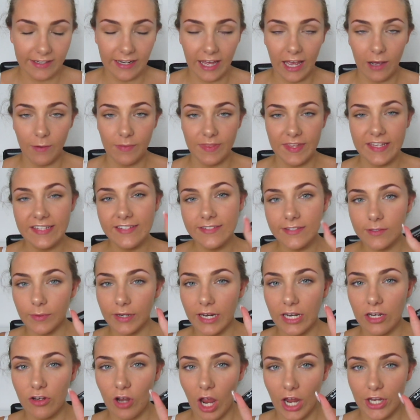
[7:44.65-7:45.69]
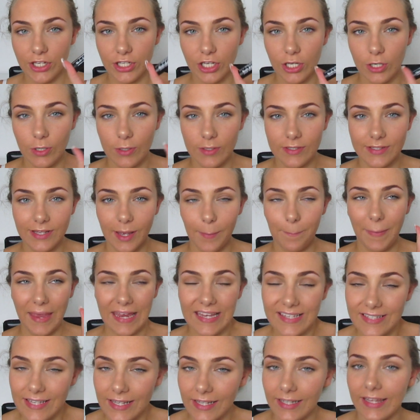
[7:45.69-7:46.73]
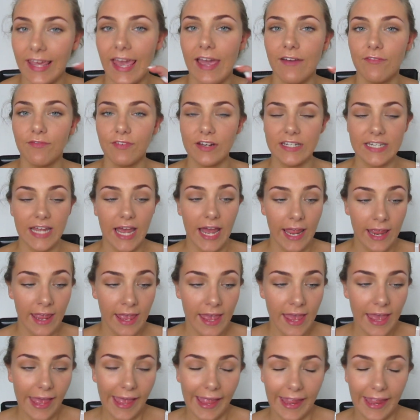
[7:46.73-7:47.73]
Now this is one I use basically every day.